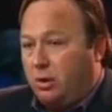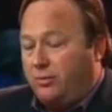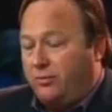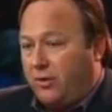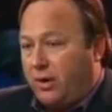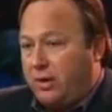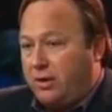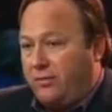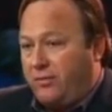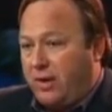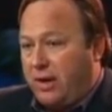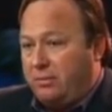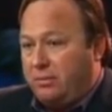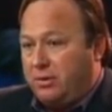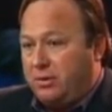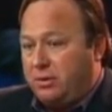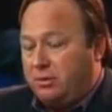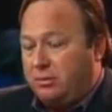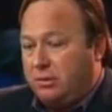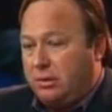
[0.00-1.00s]
girlfriend, the
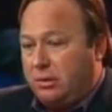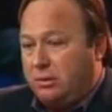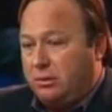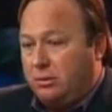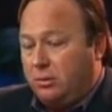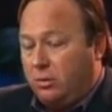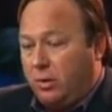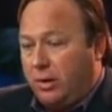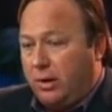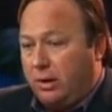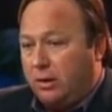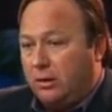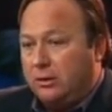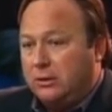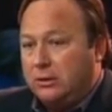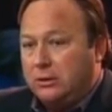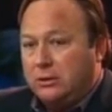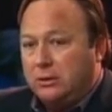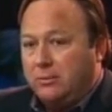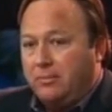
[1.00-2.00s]
famous lawyer,